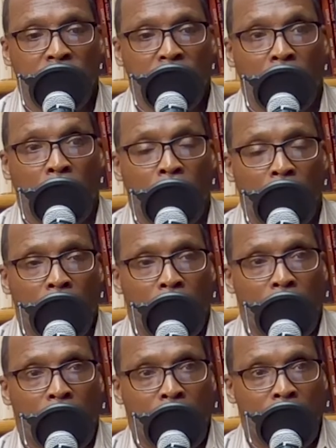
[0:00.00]
So
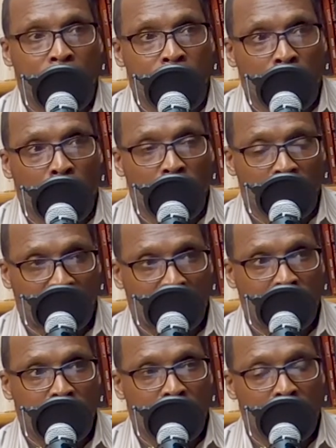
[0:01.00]
uh, it
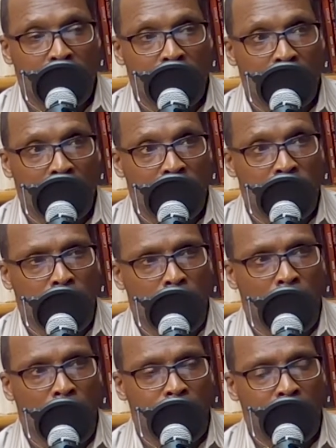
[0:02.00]
motivates me to make
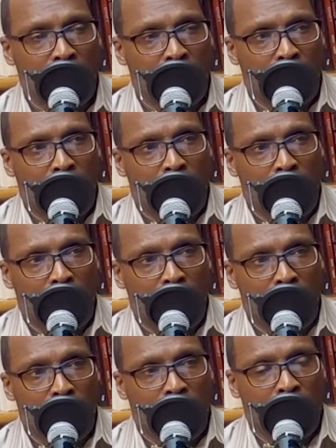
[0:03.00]
sure I'm
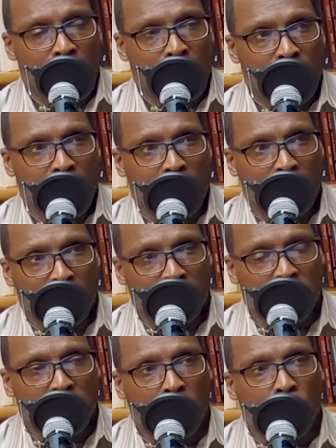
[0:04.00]
uh, uh, getting
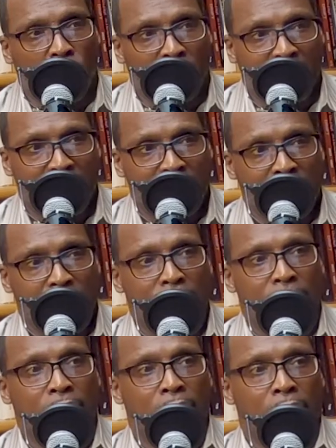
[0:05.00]
the support I
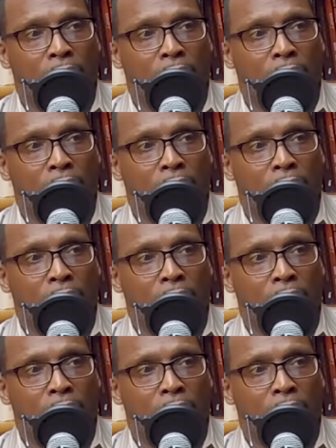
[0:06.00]
need.